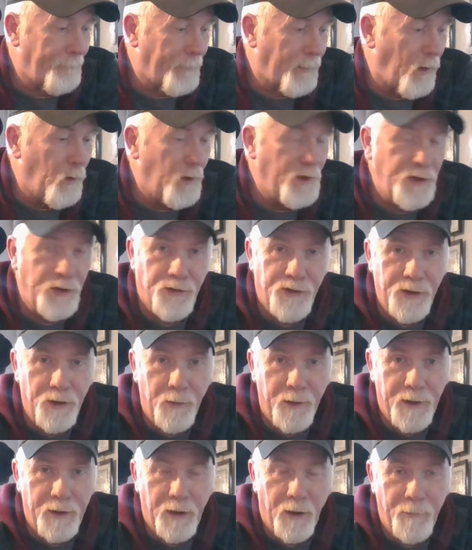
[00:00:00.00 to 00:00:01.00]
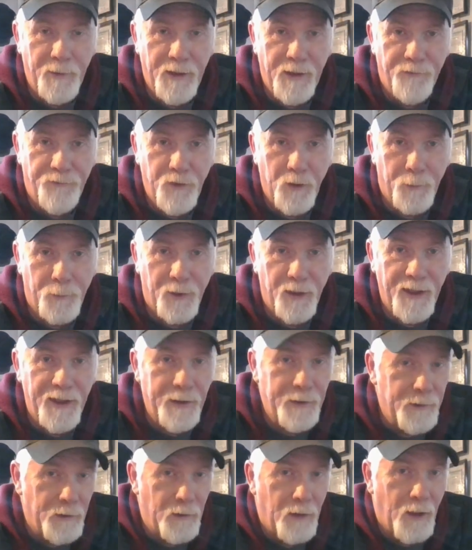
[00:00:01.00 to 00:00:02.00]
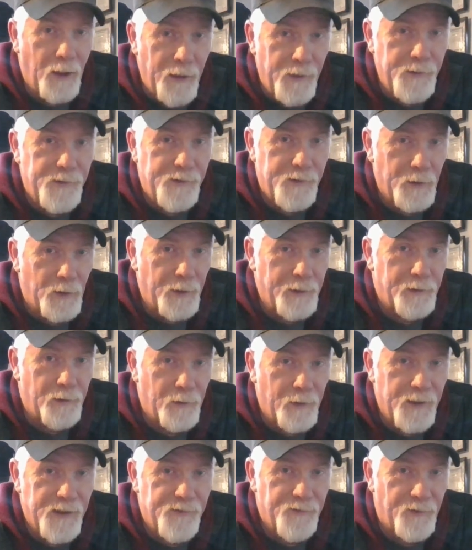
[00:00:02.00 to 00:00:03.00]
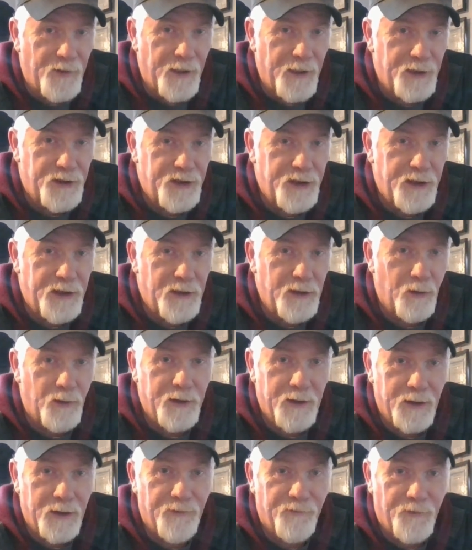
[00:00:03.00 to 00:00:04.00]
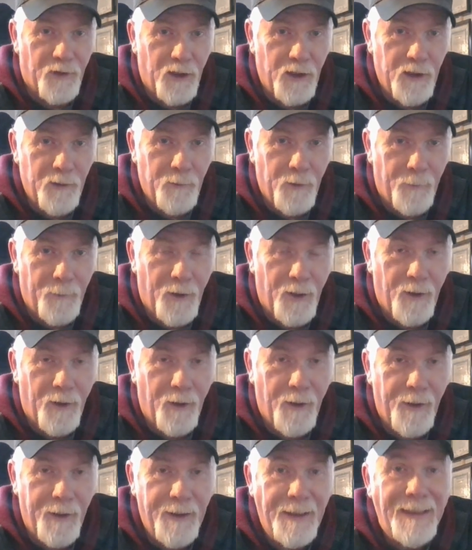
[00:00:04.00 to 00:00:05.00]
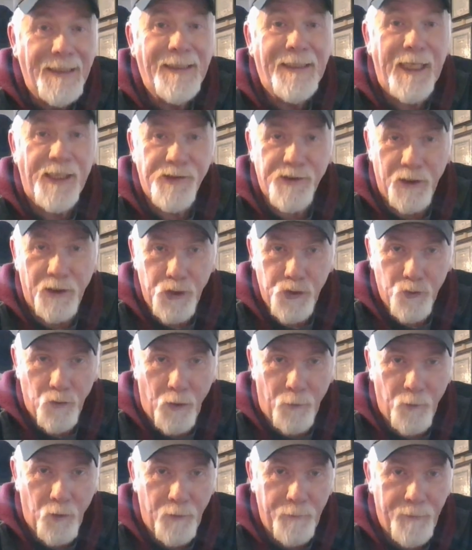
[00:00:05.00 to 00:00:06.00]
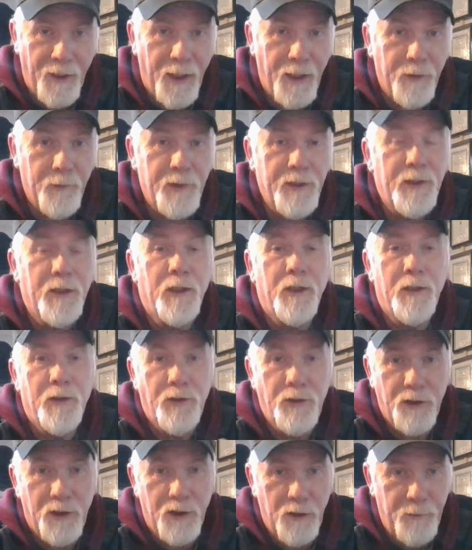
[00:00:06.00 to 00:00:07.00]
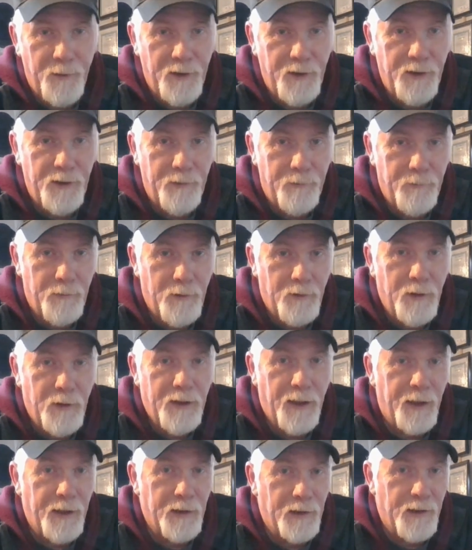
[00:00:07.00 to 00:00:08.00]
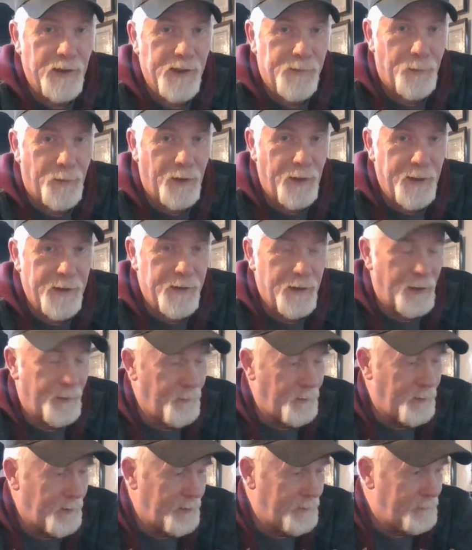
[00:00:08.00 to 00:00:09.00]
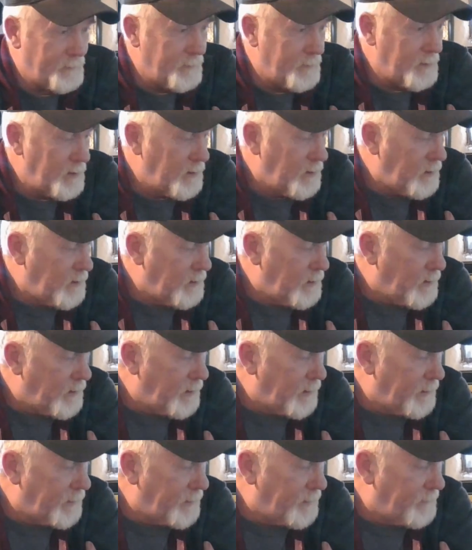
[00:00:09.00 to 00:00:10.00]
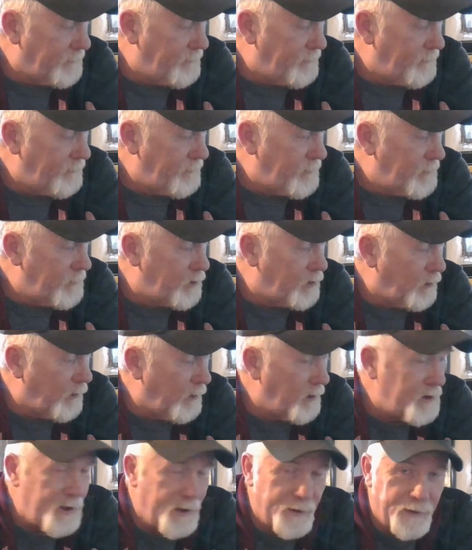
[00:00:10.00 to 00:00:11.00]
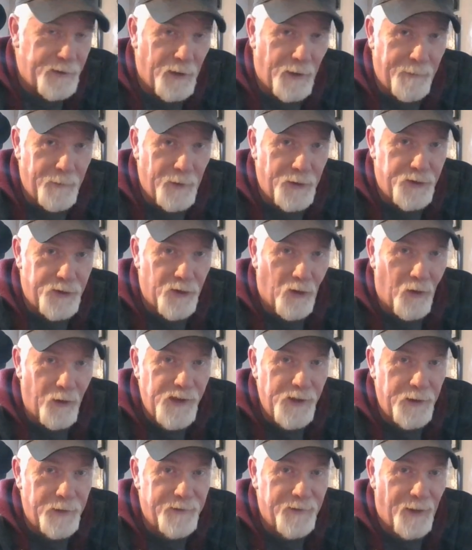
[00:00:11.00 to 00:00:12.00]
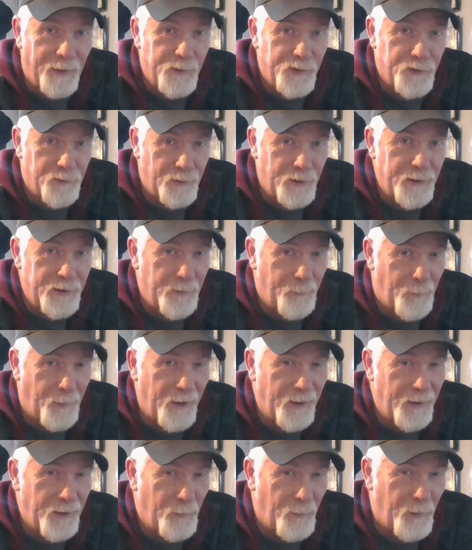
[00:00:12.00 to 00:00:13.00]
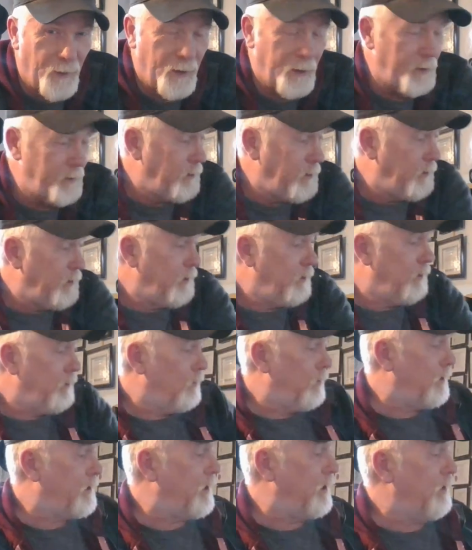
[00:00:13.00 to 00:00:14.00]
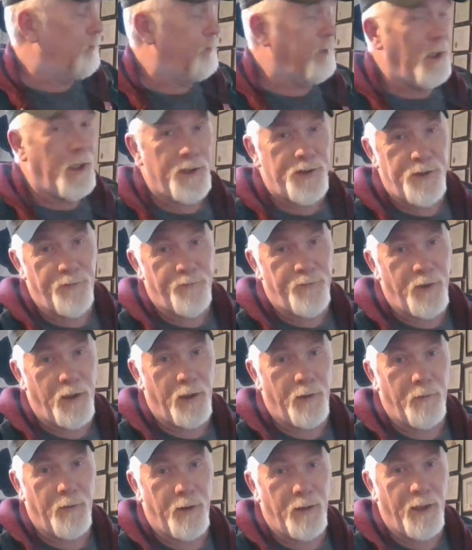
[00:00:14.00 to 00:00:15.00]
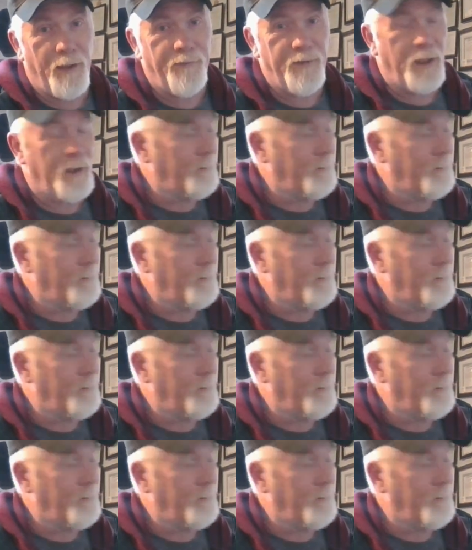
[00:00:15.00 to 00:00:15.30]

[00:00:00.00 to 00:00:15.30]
what you're doing. I mean, if you're playing the lights, you like the lights flashing, or you got the volume up high, that's going to draw more battery. You're going to be getting less playtime with it. Um, charging time. Now, charging time is really dependent upon what kind of blocks you've got around. I've got a